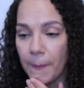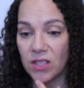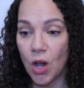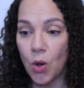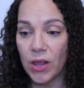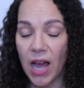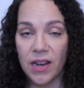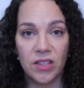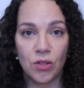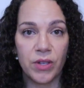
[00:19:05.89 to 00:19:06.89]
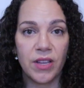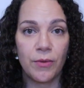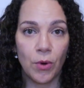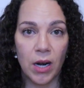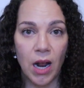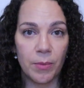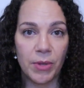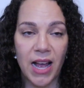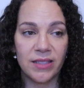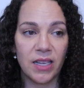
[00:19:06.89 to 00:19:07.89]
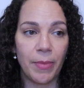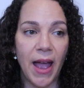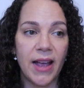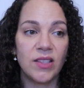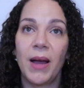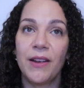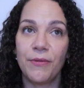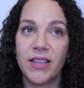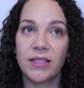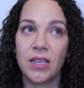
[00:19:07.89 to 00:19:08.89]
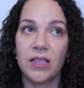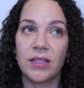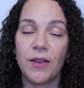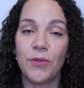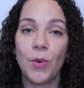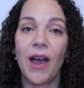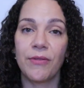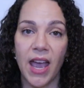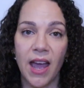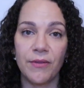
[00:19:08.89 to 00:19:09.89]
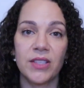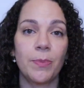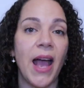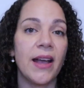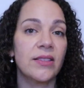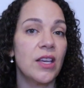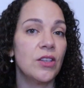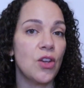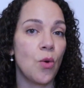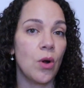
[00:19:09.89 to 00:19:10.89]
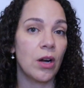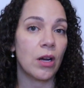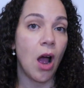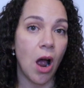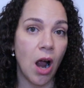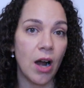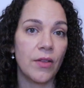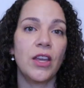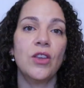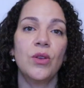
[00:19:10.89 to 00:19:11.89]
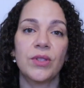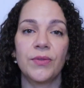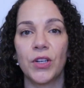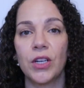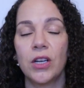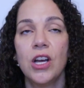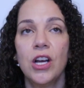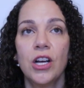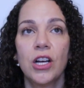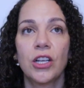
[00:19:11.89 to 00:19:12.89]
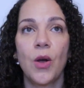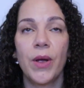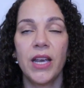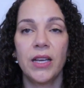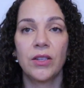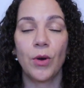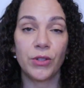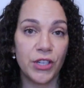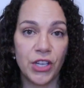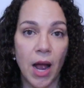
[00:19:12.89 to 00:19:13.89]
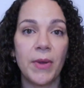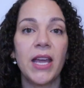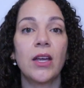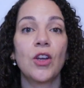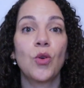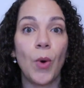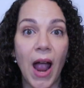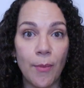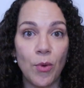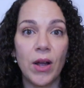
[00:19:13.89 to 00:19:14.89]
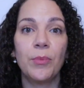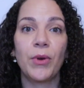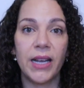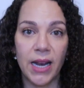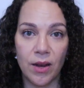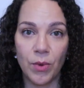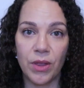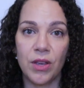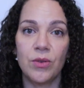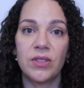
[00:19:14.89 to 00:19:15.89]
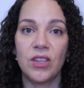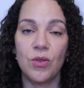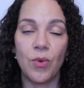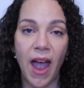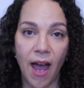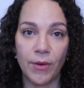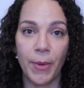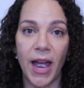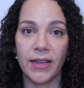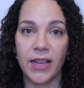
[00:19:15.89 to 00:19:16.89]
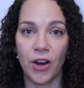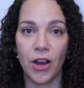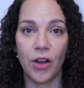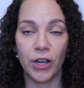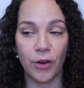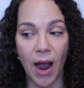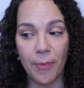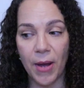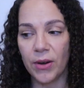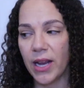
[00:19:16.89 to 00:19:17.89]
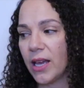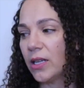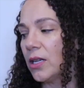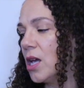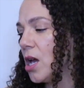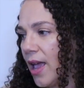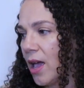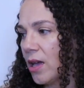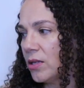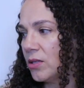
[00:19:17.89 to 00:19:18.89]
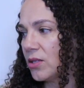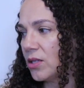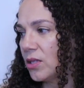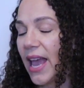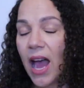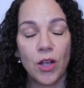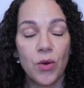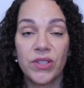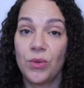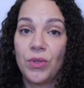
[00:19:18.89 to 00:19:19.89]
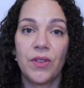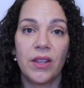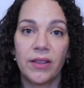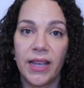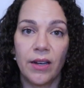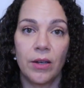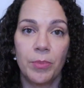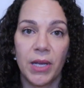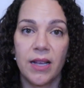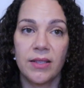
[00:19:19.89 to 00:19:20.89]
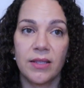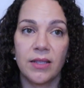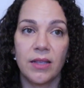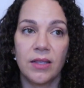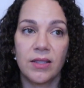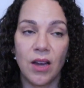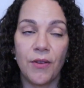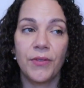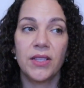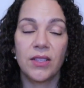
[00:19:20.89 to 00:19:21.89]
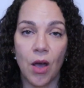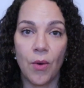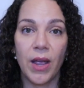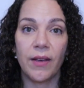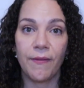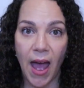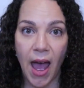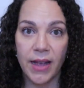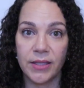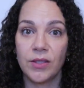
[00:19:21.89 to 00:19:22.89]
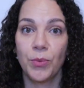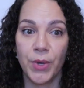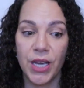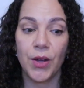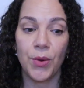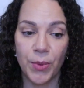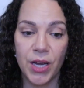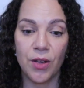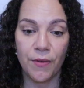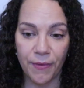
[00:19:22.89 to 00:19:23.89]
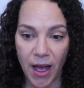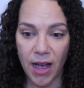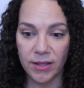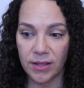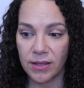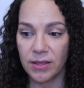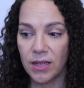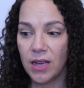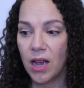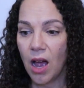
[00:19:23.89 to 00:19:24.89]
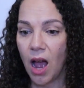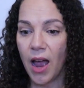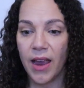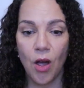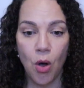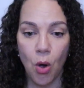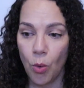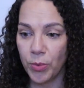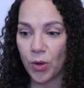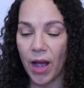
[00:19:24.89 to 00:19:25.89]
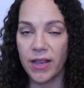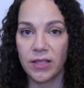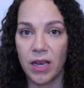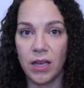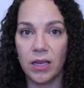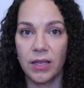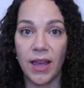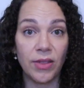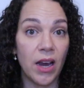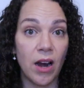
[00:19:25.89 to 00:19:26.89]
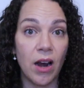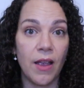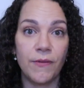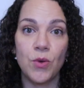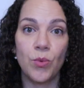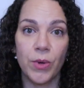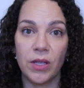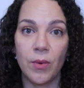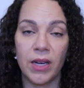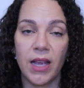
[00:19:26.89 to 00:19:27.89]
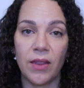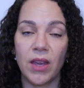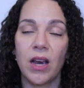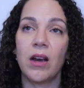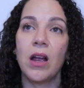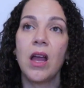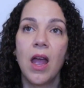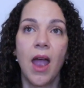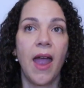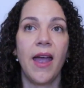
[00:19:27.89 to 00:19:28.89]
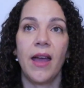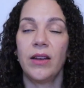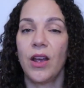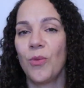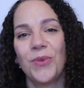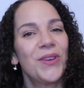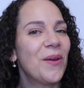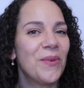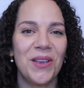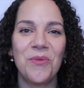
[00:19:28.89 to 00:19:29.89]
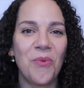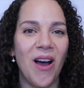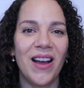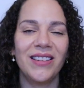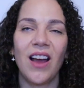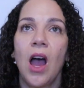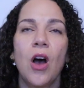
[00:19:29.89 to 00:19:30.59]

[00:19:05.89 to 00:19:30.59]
So a lot of the stores have run out of plastic bags. My advice is if you have canvas bags in your car that you use for going grocery shopping, grab one and bring it in with you so you have a bag to carry all your crap out in. And yeah, go sooner than later because stuff is going fast, real fast. I hope you guys can get there if you really want to get there, and I hope you get what you want.